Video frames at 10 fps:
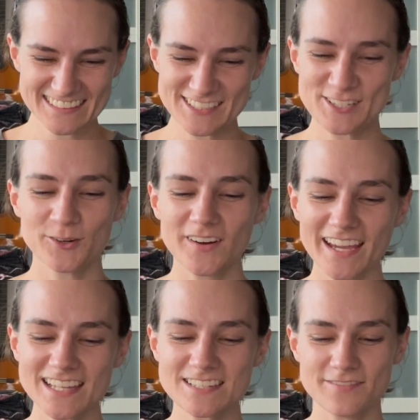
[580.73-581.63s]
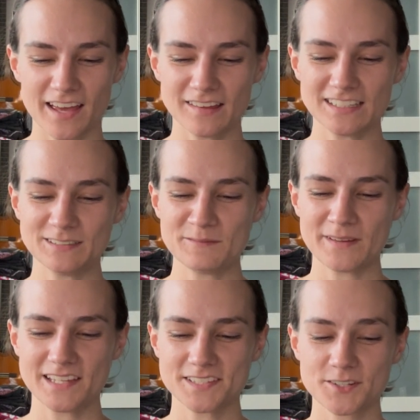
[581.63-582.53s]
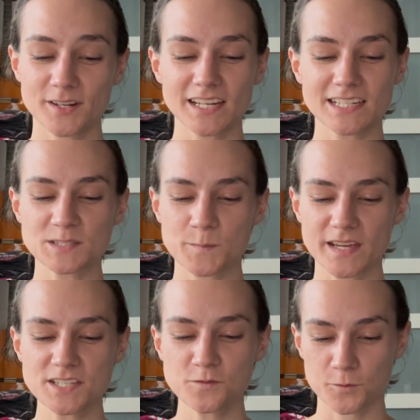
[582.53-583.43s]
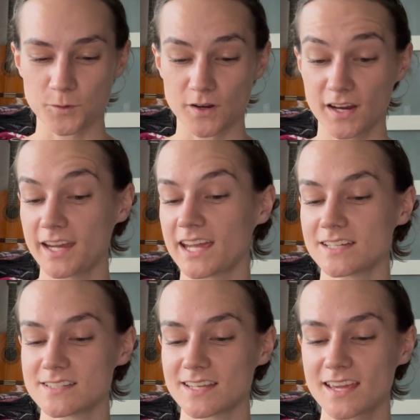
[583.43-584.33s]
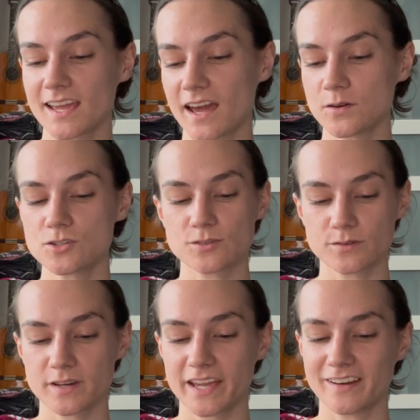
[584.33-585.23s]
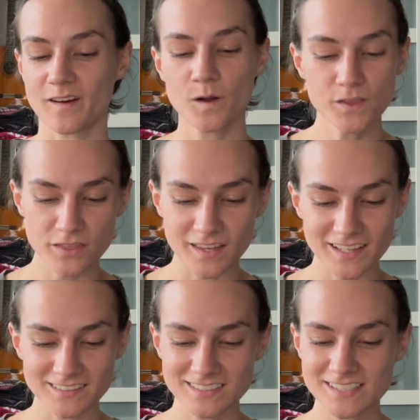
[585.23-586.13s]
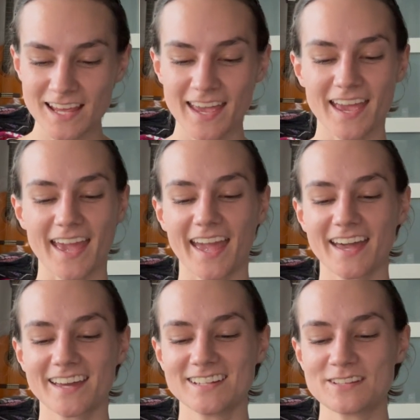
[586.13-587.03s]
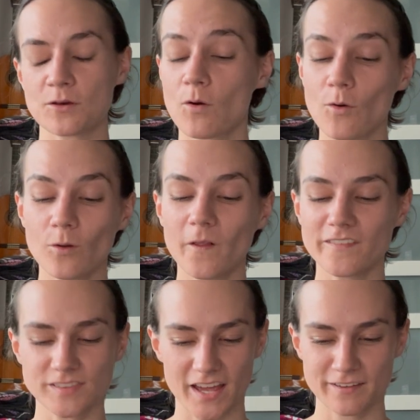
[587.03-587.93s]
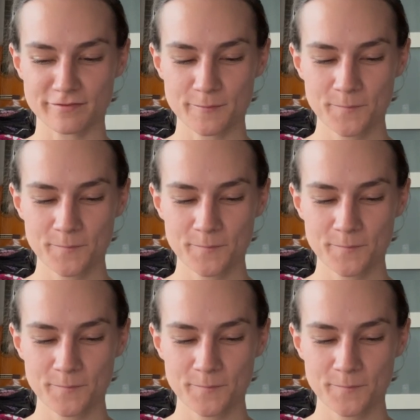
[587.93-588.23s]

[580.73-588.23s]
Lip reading: Joy as a value means creating space for and seeking out joy in all things and the whole of life.